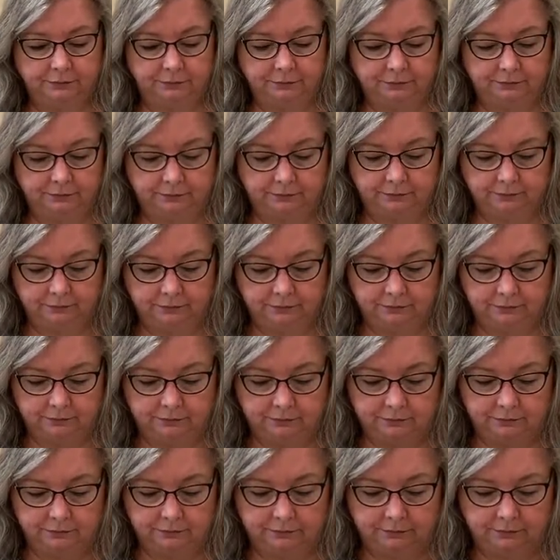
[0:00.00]

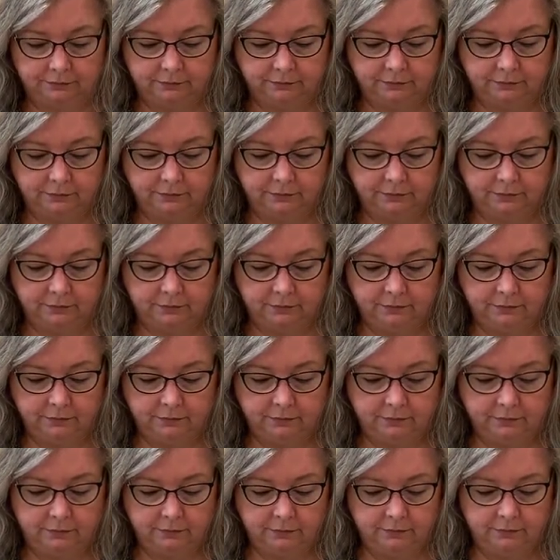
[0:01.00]
(silence)